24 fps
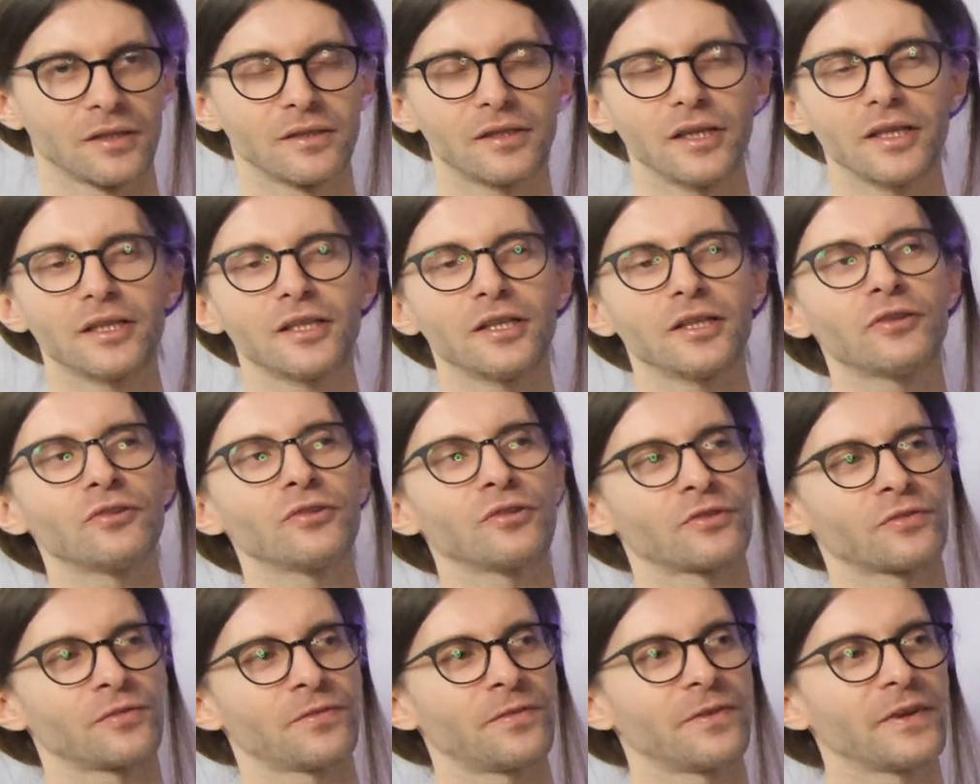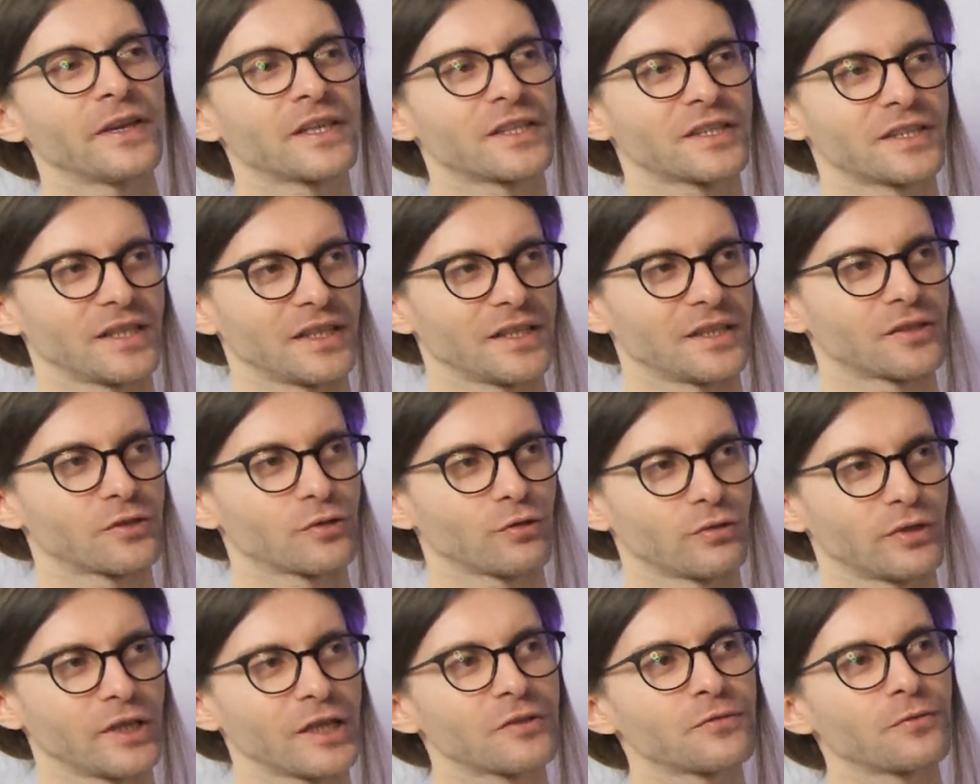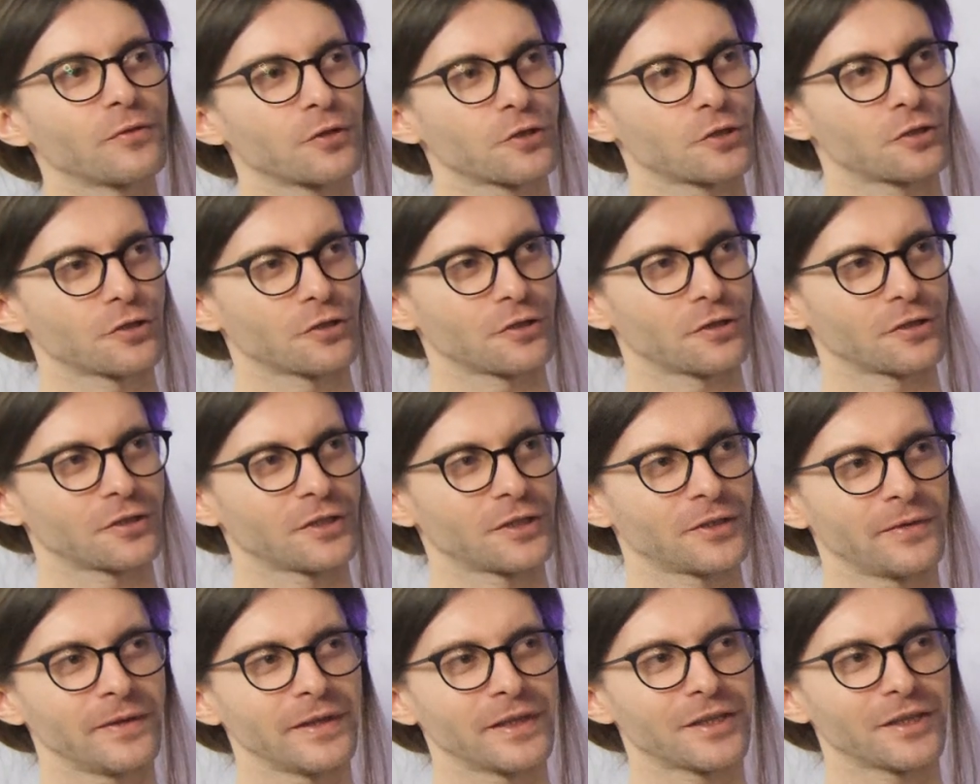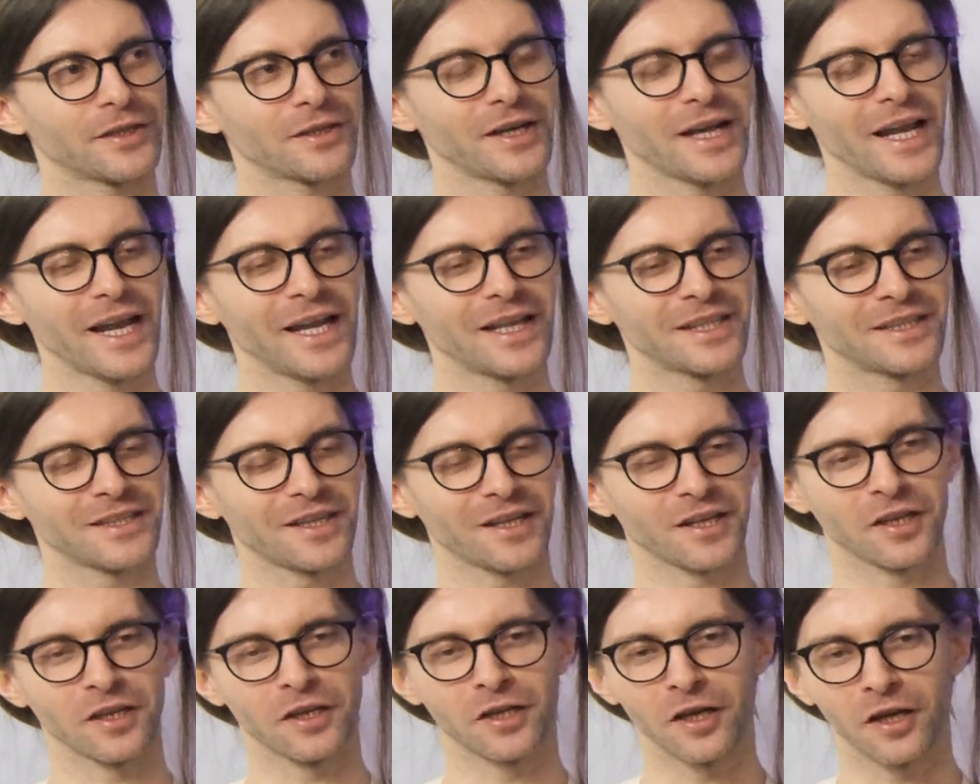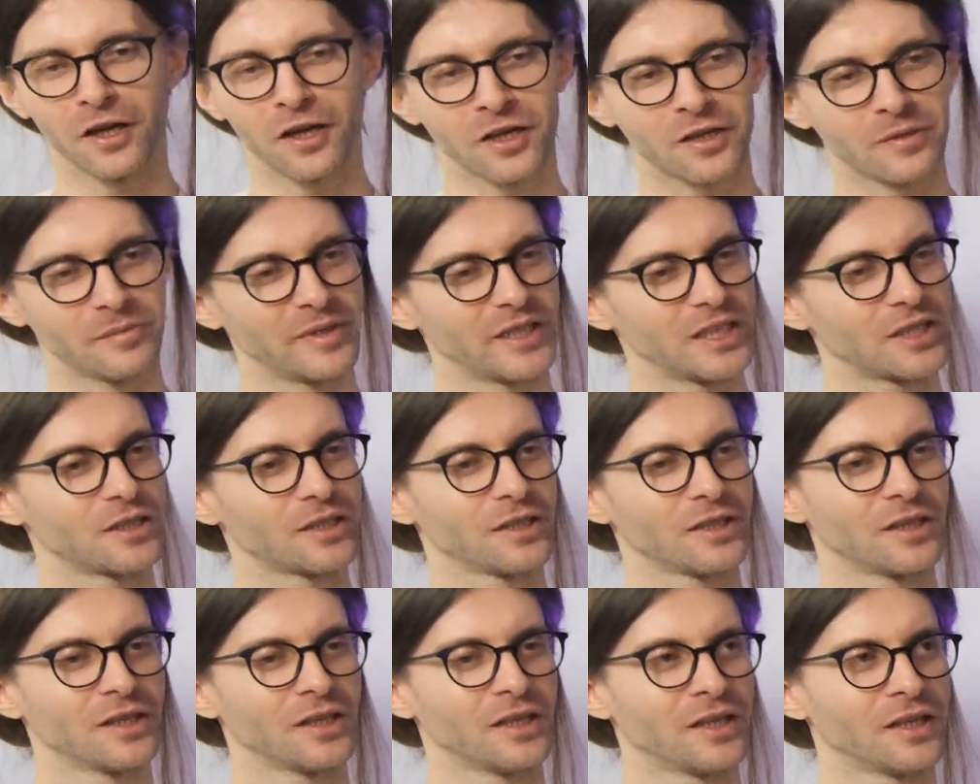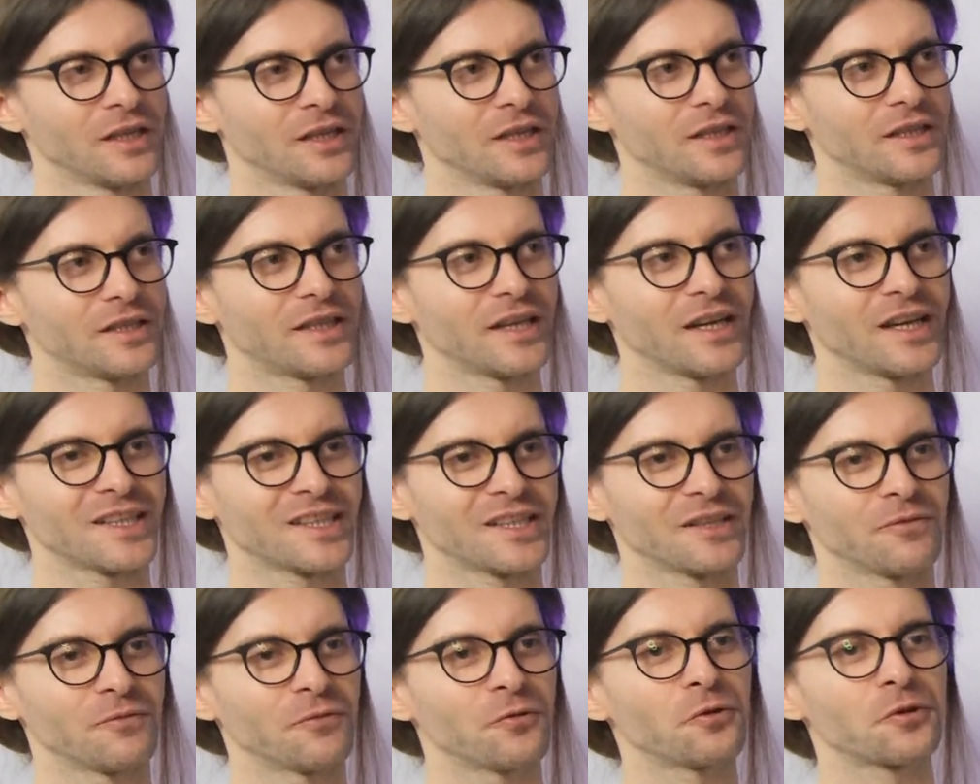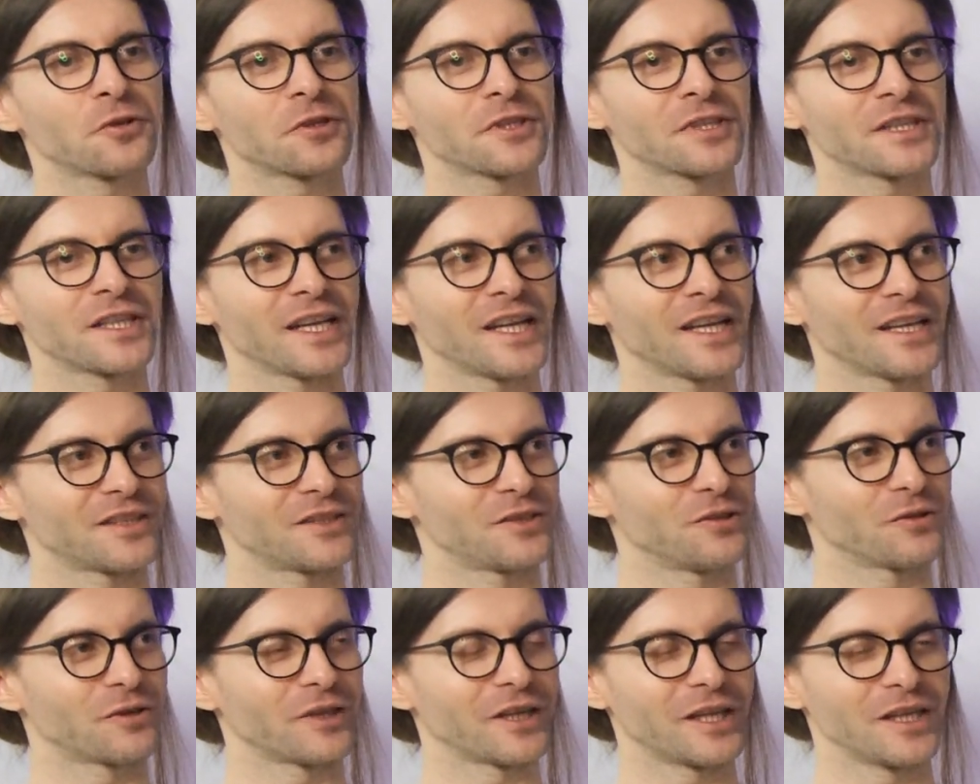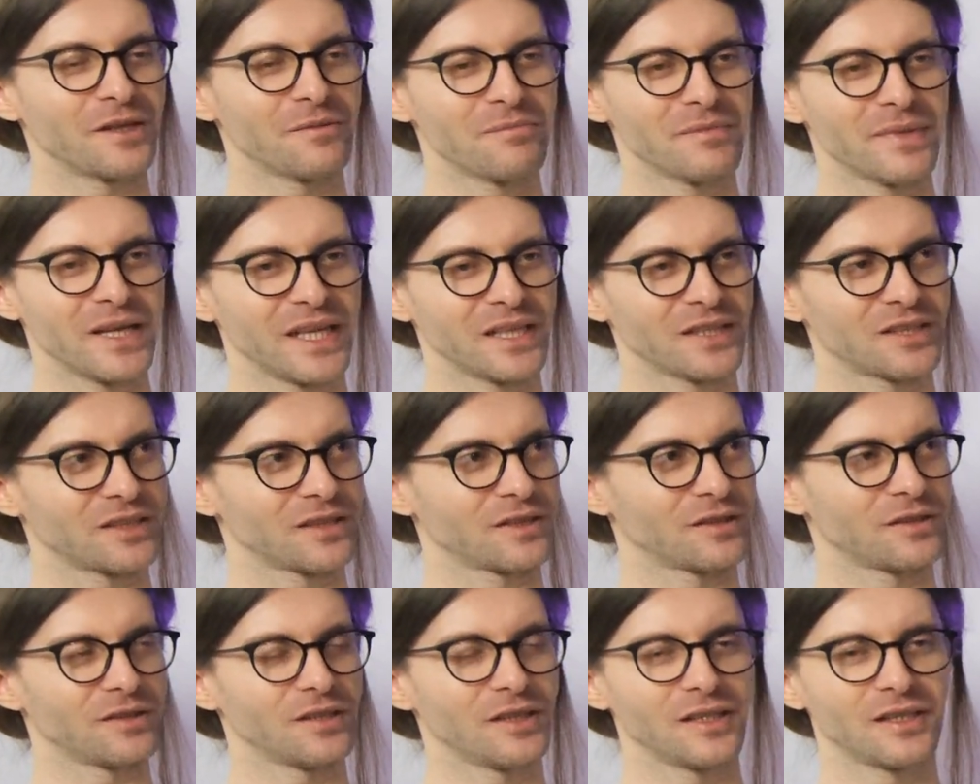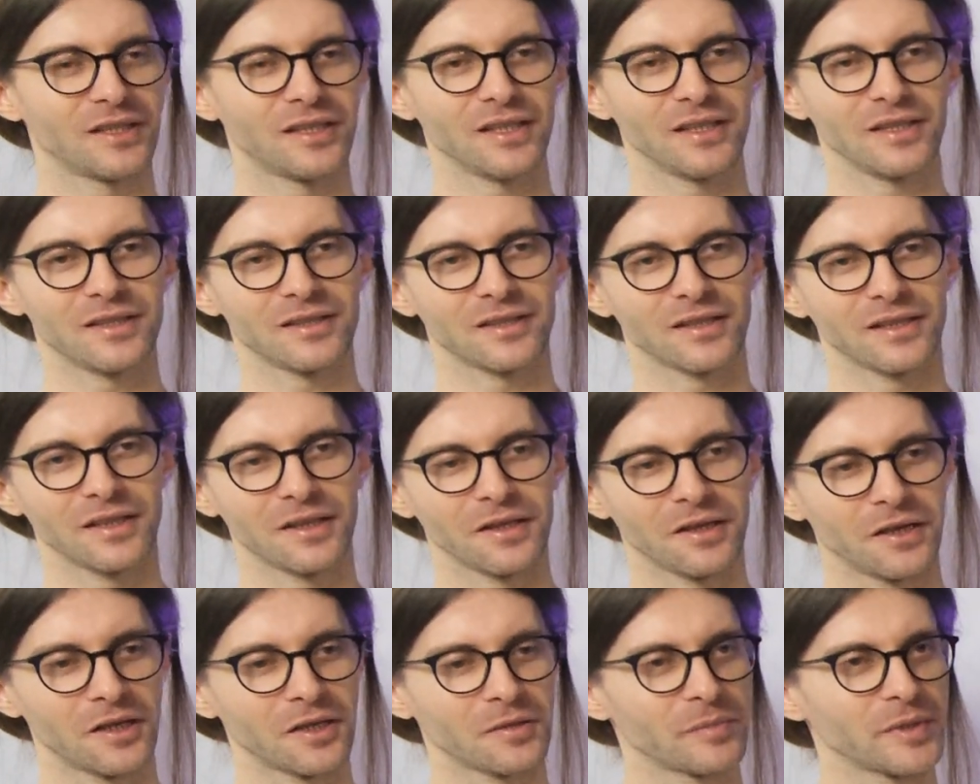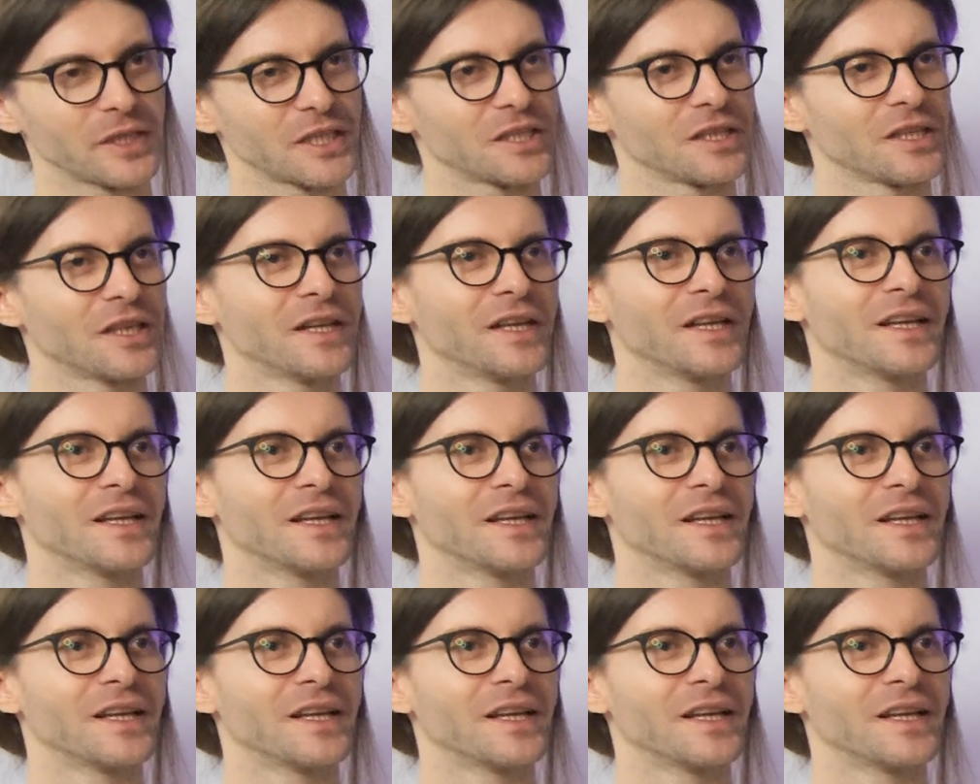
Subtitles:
They did not fix it, so that's for sure. Twitter ads are garbage. They are the worst ads you can imagine. It is garbage.